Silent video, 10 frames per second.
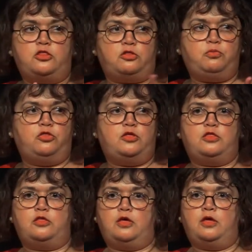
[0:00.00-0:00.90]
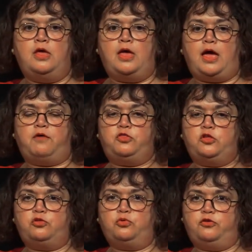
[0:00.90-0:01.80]
I just wanted to have the
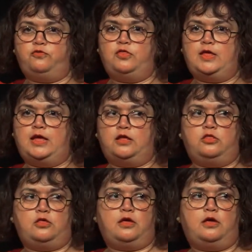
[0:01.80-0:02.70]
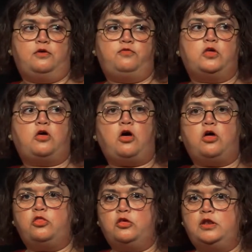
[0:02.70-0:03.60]
sort of theatre of the
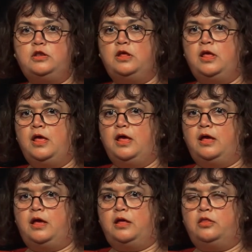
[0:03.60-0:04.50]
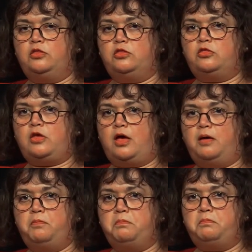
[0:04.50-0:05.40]
garden and
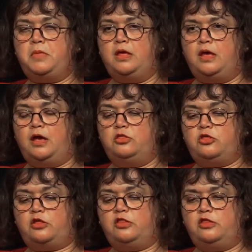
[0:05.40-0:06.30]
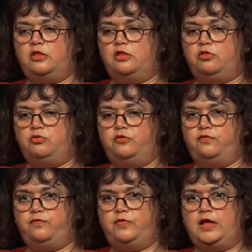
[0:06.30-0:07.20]
um, and just sort of
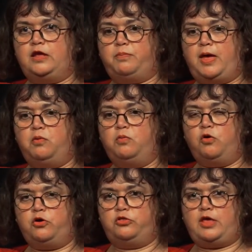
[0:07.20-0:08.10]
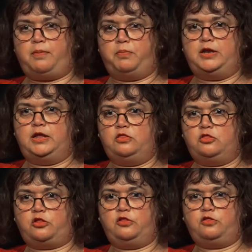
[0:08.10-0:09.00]
think about what could happen in
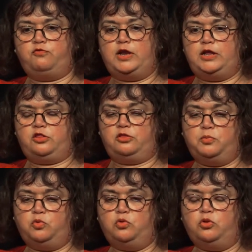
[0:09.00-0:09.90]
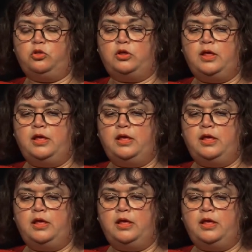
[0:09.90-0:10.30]
just this really small